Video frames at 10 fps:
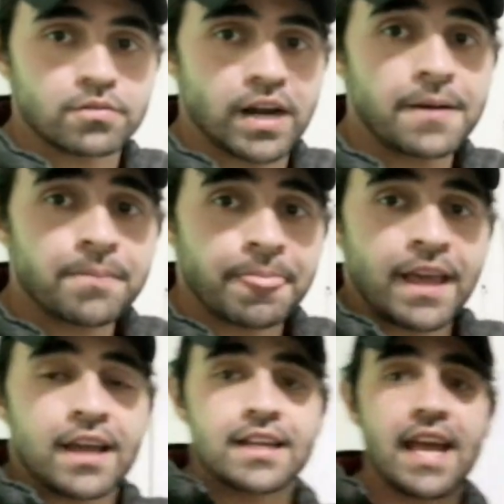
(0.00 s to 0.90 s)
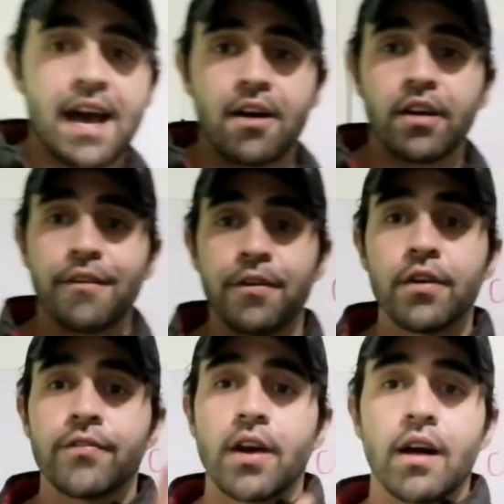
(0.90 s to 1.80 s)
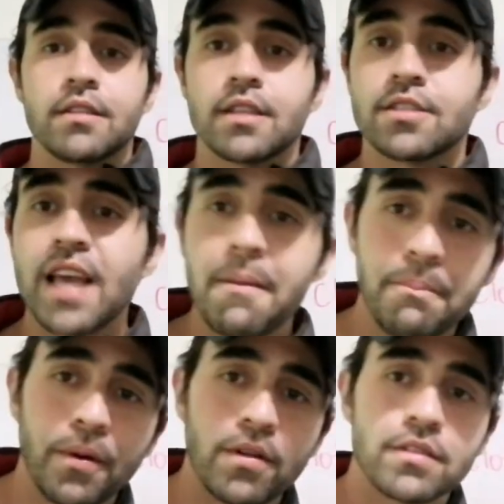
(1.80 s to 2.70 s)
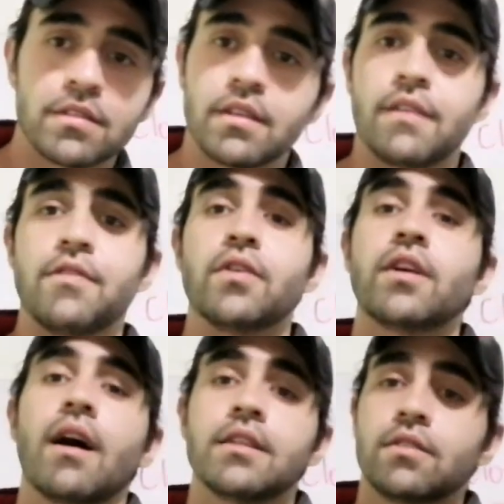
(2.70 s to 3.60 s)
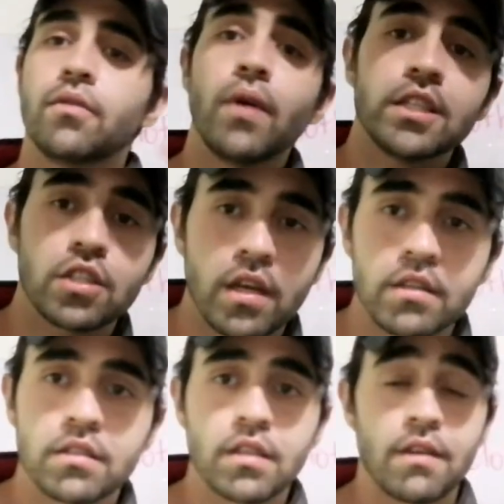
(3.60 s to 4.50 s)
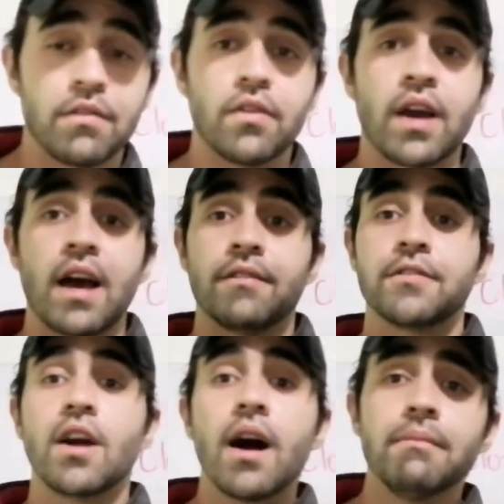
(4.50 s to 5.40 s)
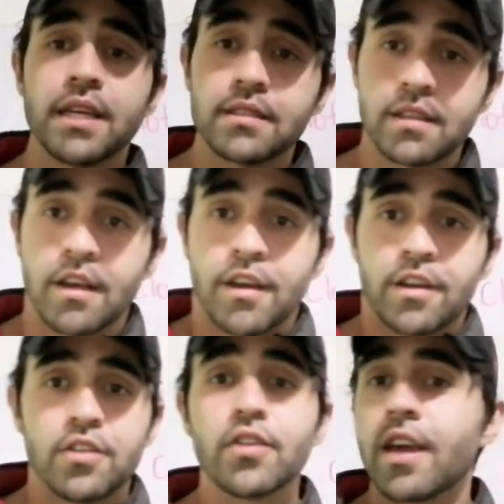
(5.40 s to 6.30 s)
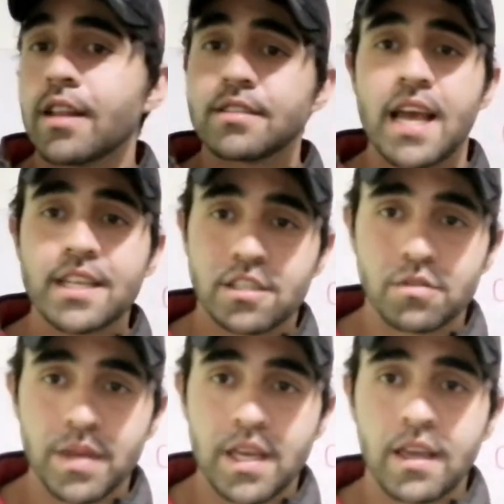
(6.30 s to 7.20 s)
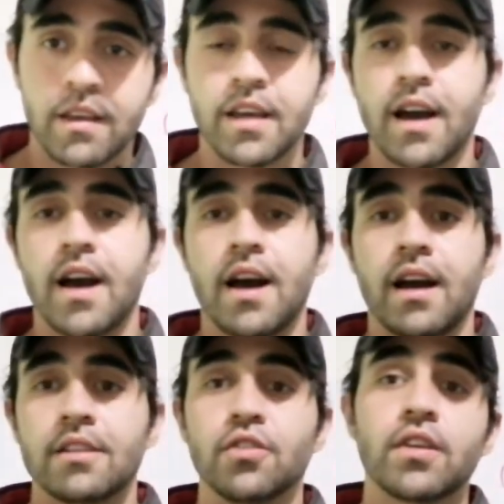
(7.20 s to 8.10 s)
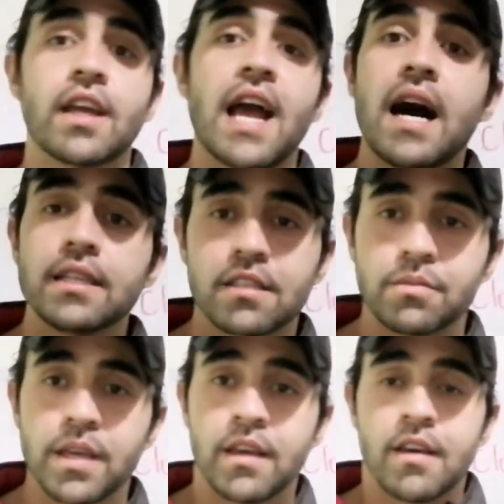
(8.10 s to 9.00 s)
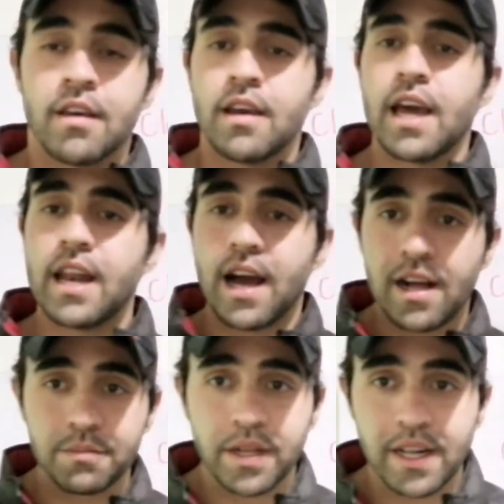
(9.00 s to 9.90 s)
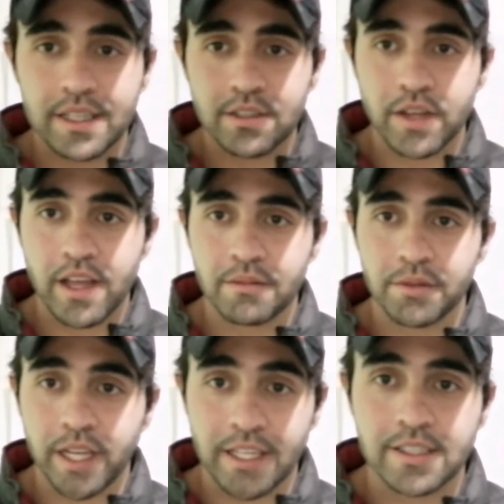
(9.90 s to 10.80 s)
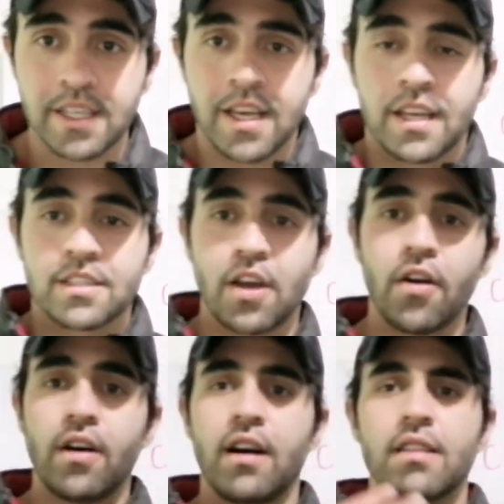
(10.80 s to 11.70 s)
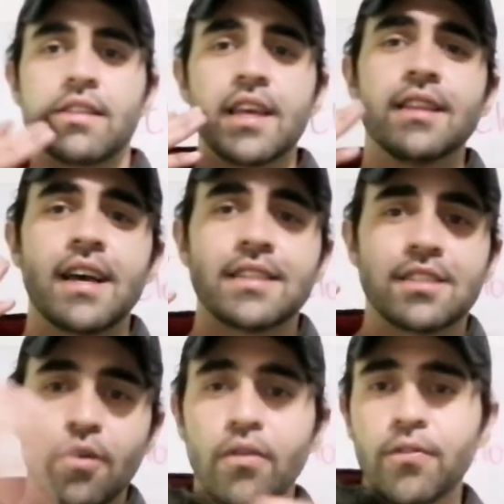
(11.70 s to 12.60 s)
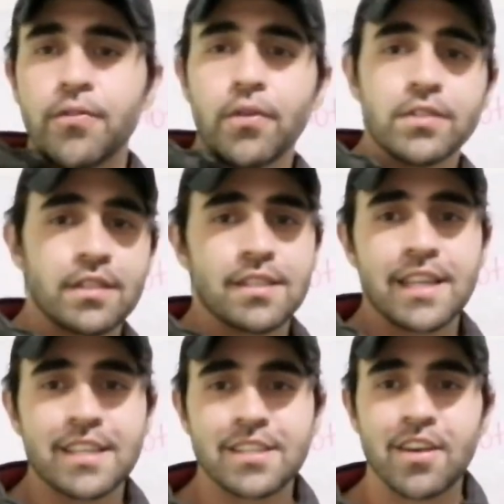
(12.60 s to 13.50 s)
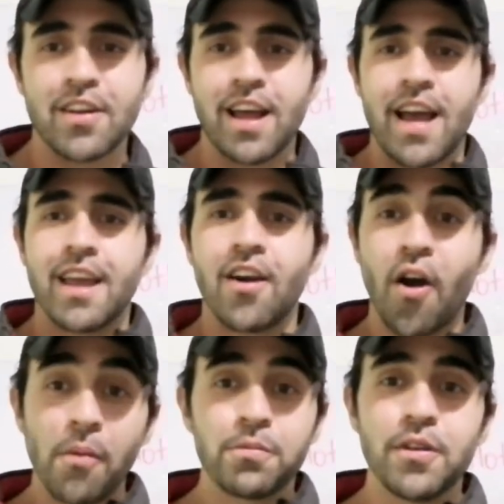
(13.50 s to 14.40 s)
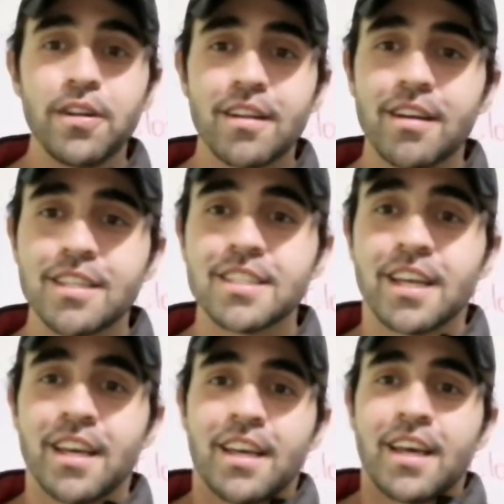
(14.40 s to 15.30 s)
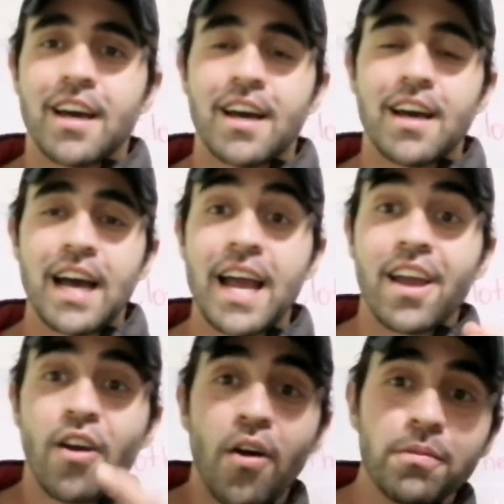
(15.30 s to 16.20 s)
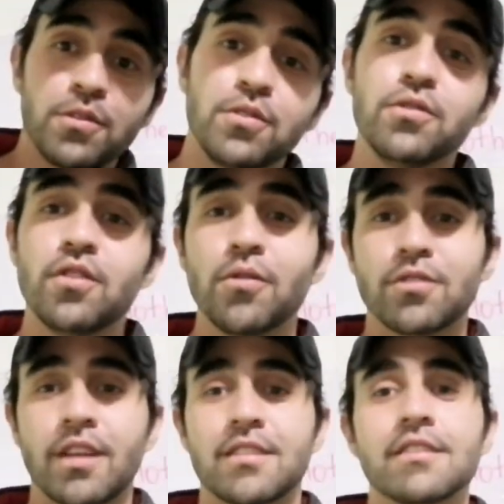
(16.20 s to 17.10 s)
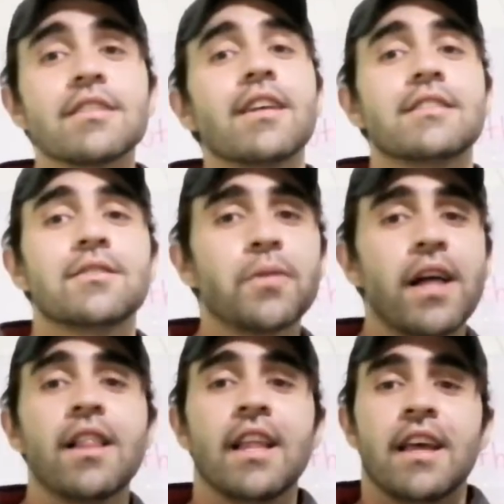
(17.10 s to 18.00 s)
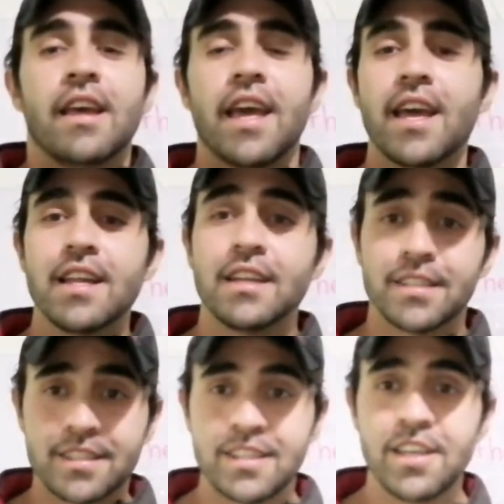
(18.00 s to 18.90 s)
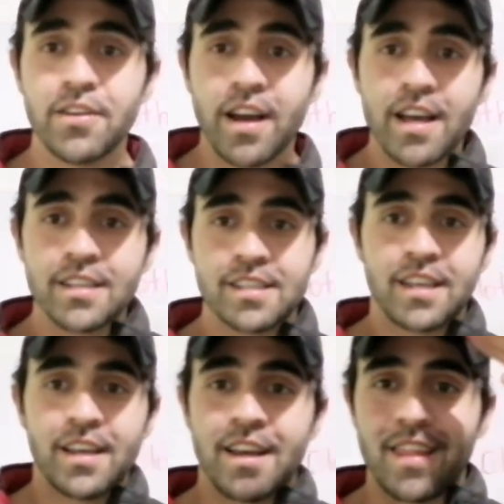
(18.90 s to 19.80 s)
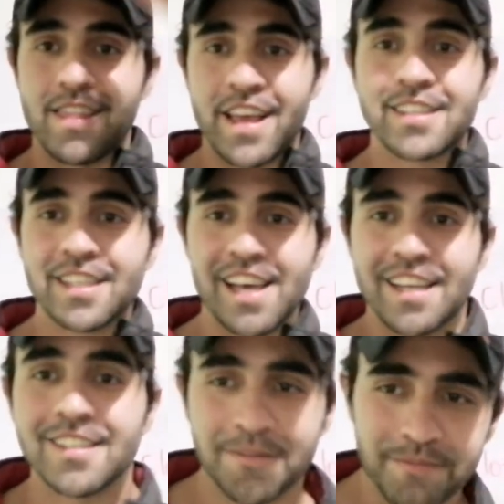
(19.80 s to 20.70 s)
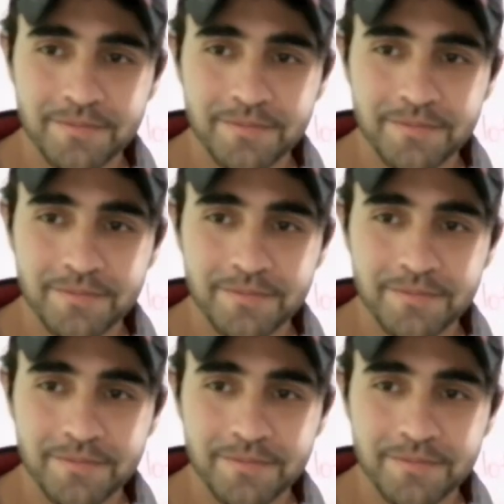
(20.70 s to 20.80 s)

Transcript: right? Now, if you've got examples, if you've got questions, if you have comments, you can text me, you can ask me, and I'll be glad to help you kids. So I think that's all for this lesson. I hope you learned I hope you do those exercises well, and see you guys next class.